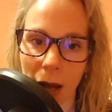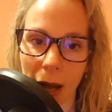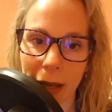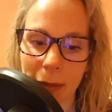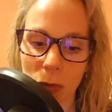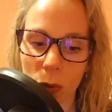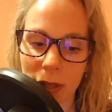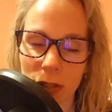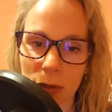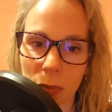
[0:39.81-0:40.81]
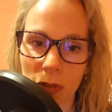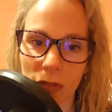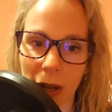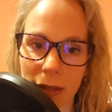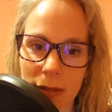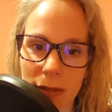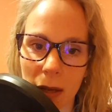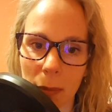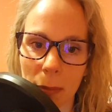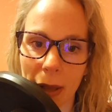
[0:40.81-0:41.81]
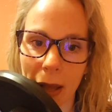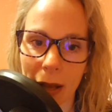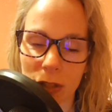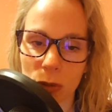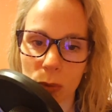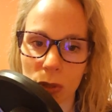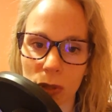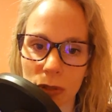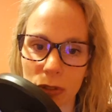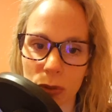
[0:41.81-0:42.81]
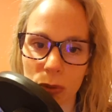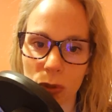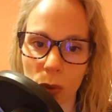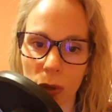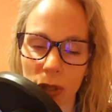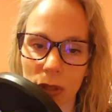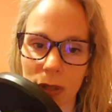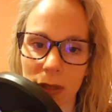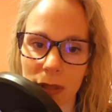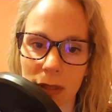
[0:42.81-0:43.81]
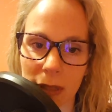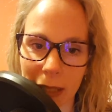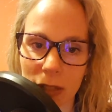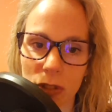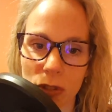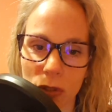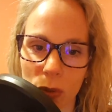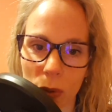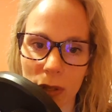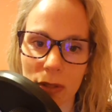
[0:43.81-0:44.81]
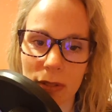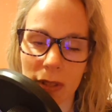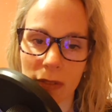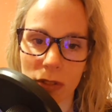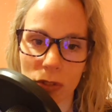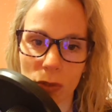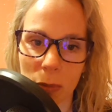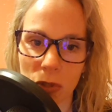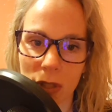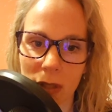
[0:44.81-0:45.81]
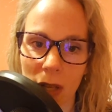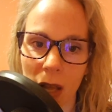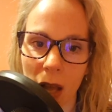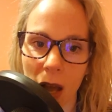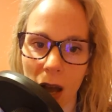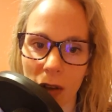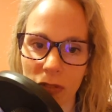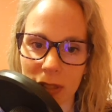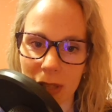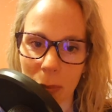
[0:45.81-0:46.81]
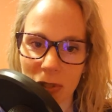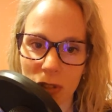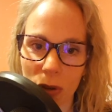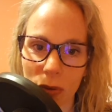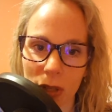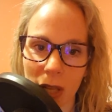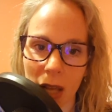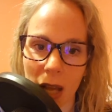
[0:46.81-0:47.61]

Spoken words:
am going to provide some actual links to tutorials in the description of this episode,